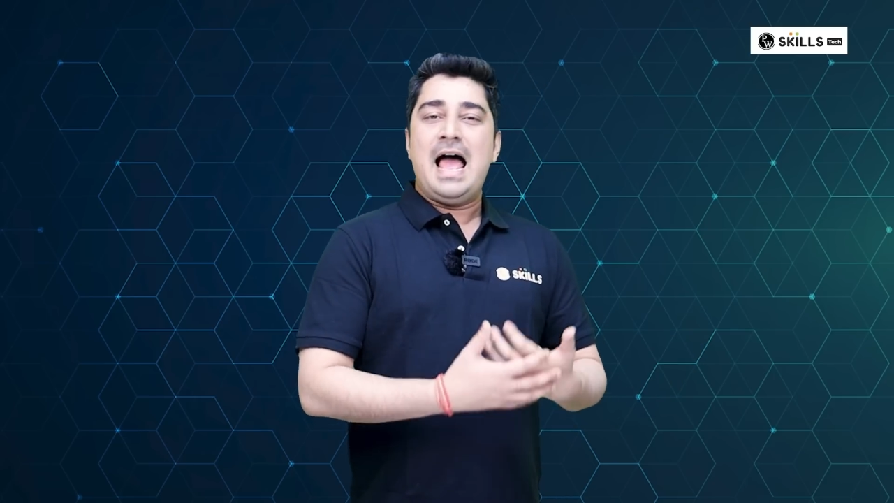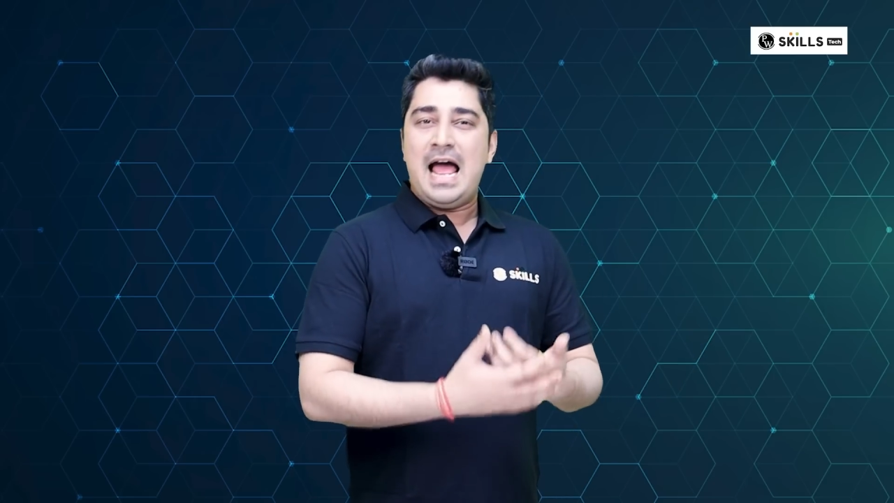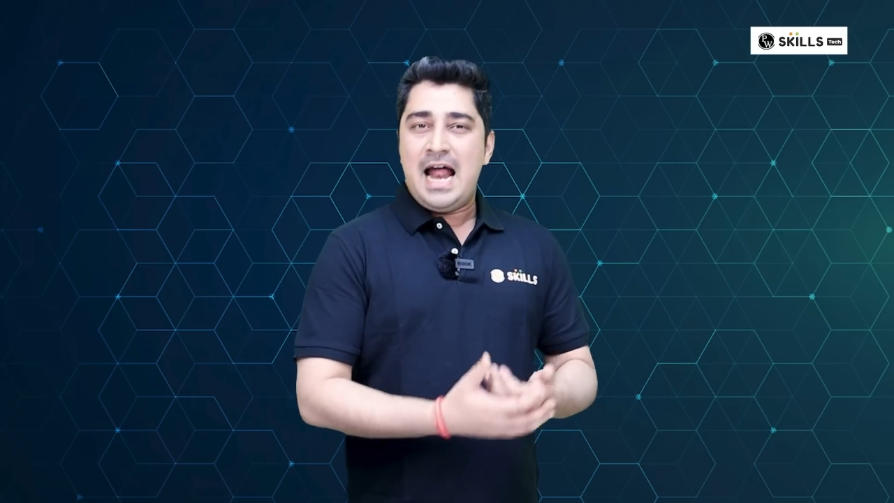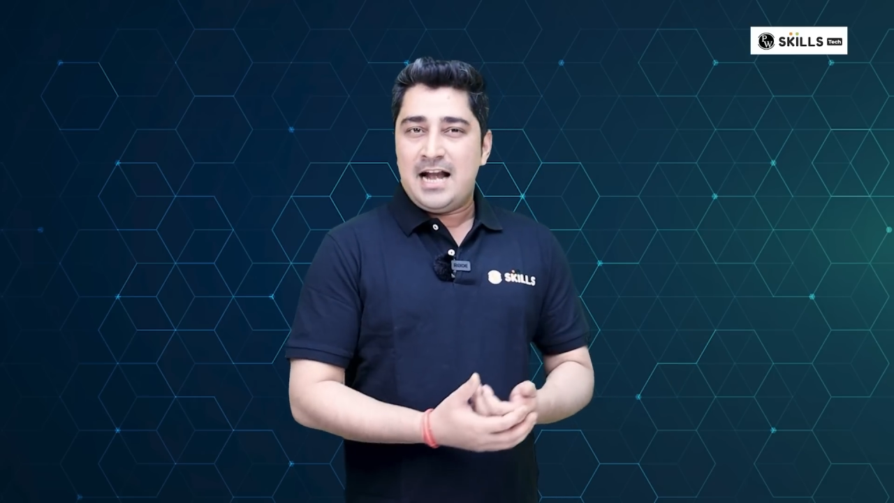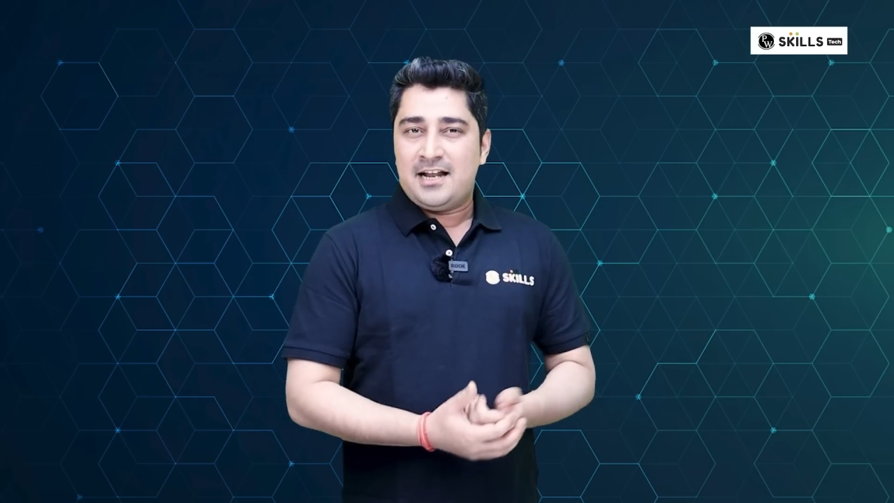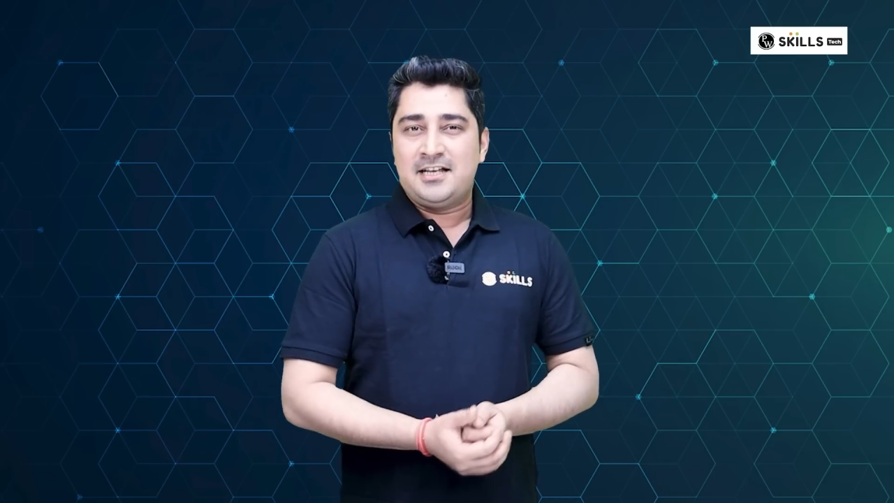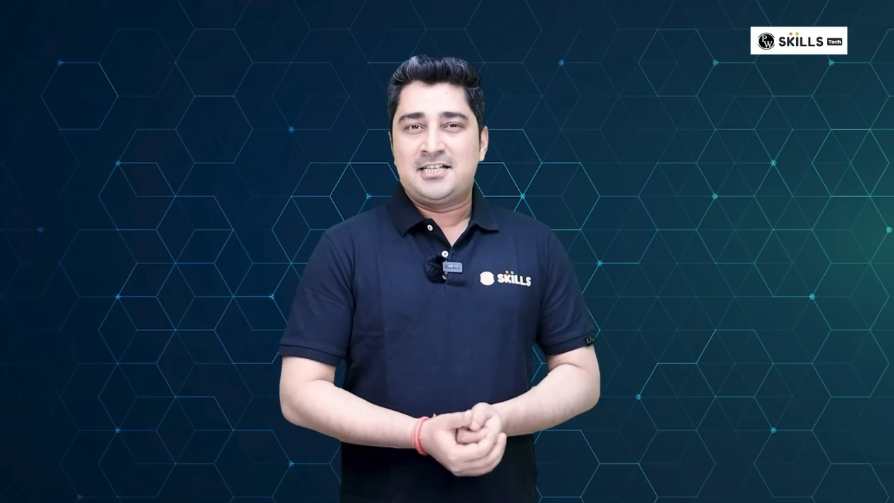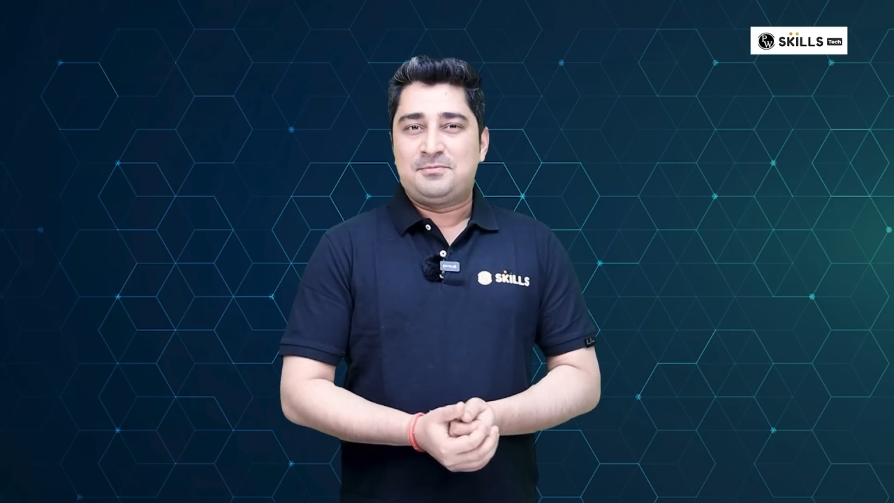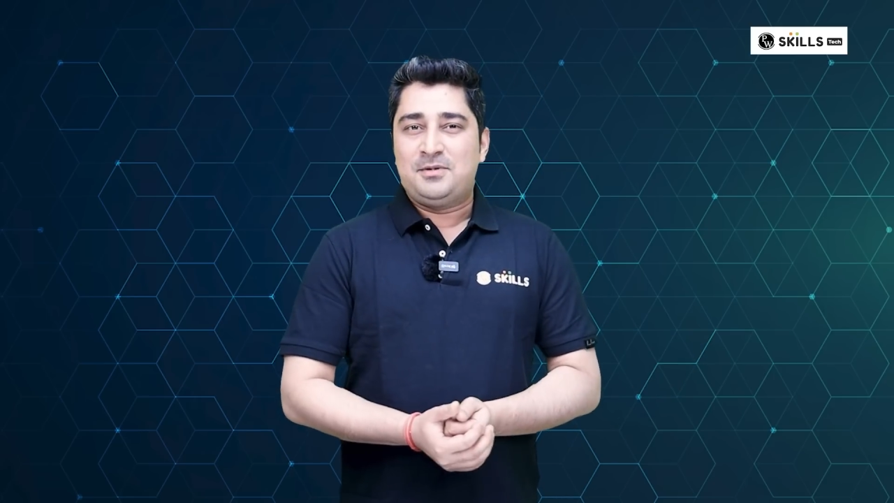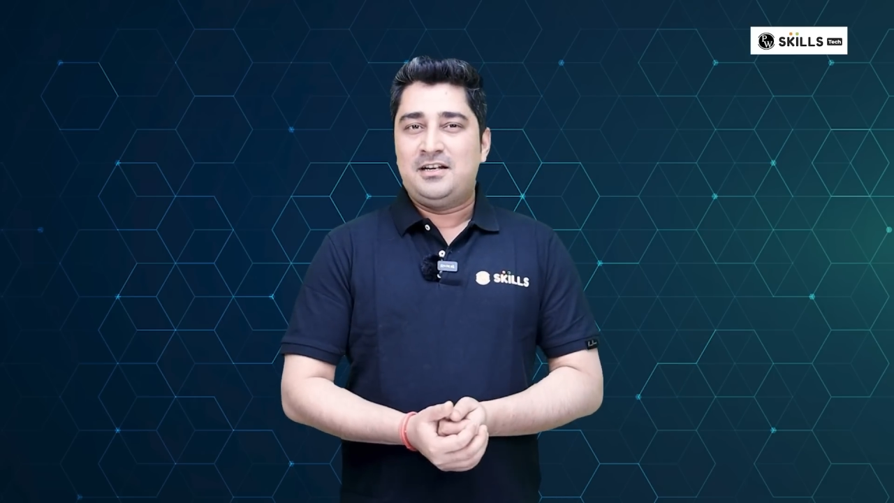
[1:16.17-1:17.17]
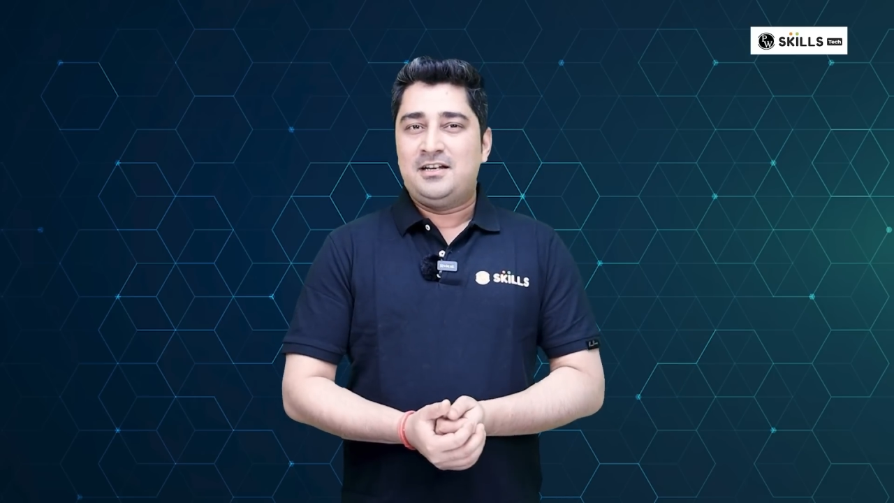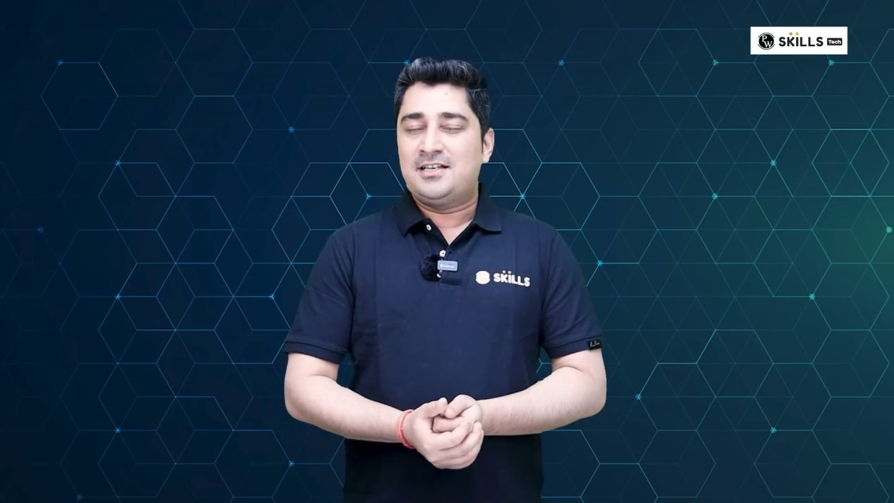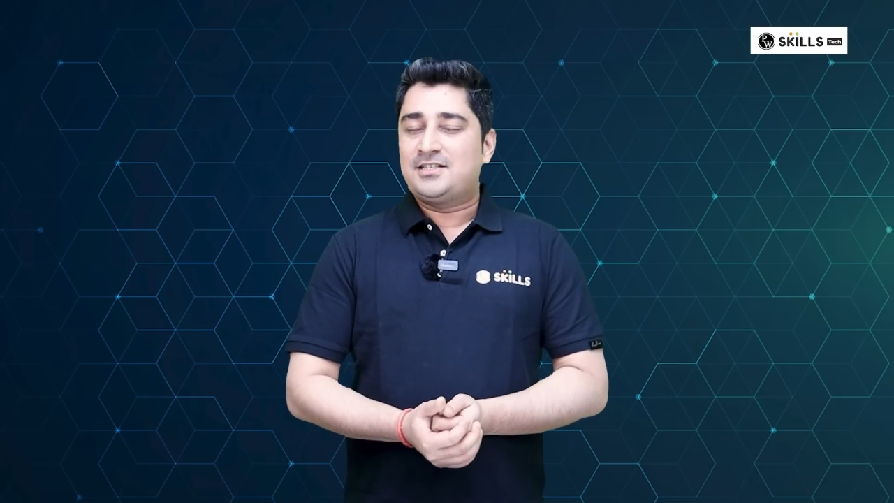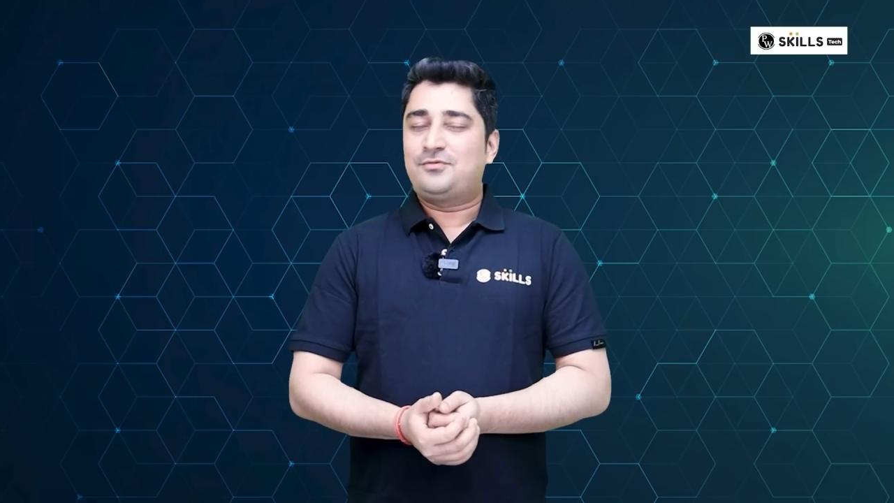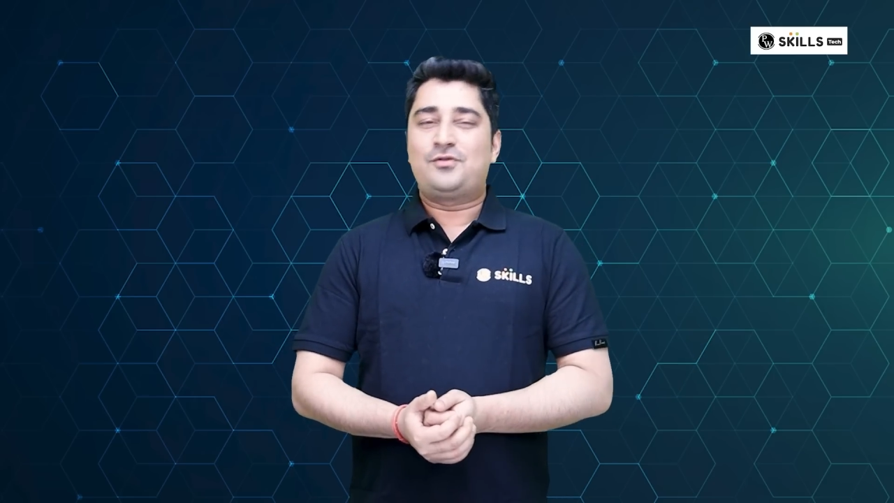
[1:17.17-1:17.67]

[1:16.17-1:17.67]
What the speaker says: and an experience